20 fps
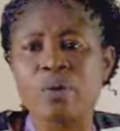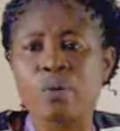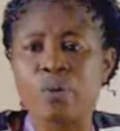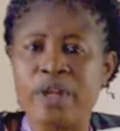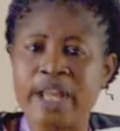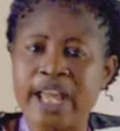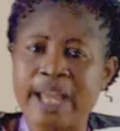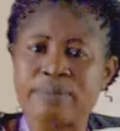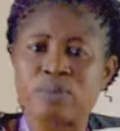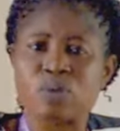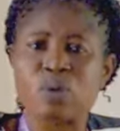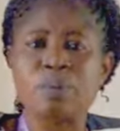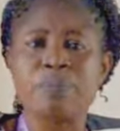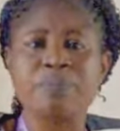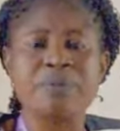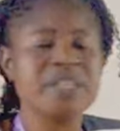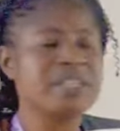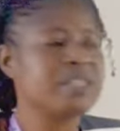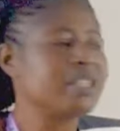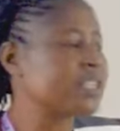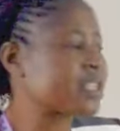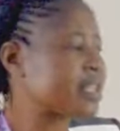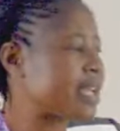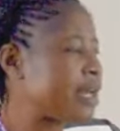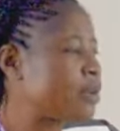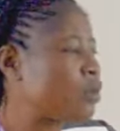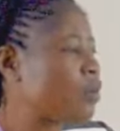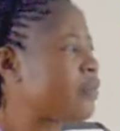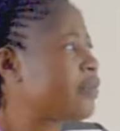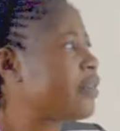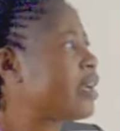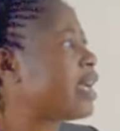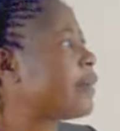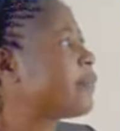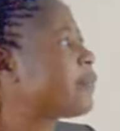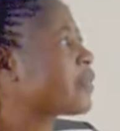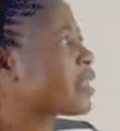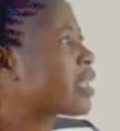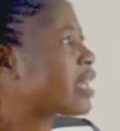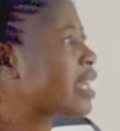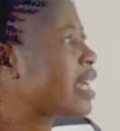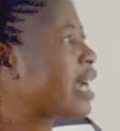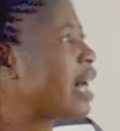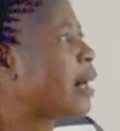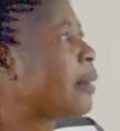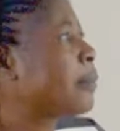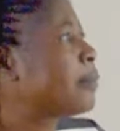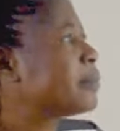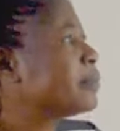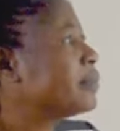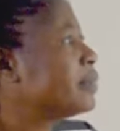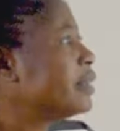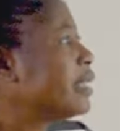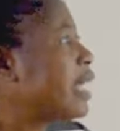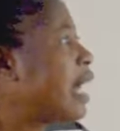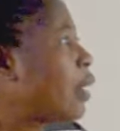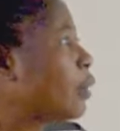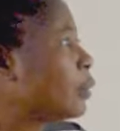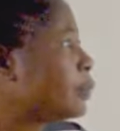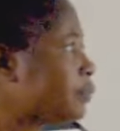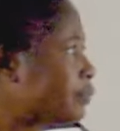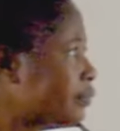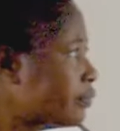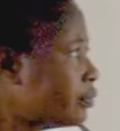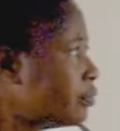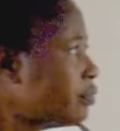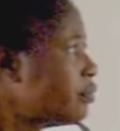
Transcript: will help to bridge this kind of gap. Now,